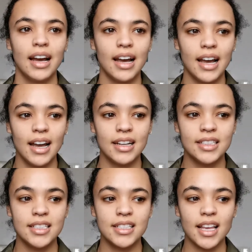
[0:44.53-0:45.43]

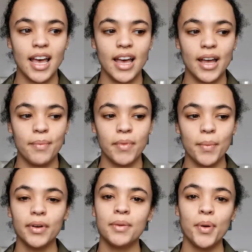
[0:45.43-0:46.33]
And
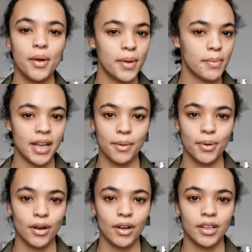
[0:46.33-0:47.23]
I'm going to put a bit of
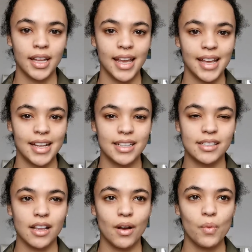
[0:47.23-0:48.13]
makeup on. It
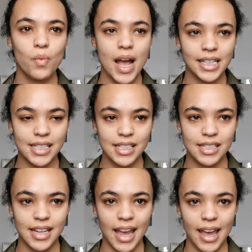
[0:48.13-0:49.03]
is
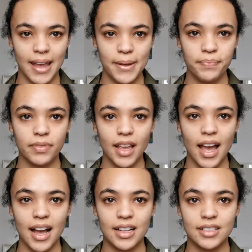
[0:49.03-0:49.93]
Wednesday
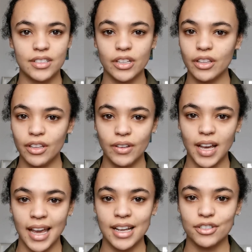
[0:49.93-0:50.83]
and the
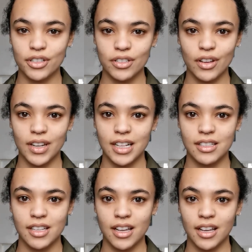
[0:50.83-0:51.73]
UK has just gone
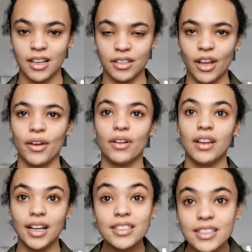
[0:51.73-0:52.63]
into,
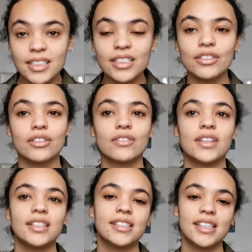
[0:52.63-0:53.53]
London has just
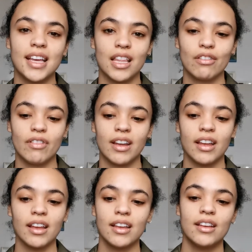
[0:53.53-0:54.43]
gone into tier
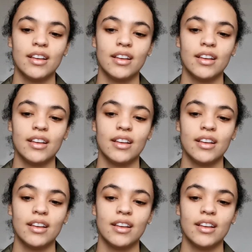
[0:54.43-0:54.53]
3.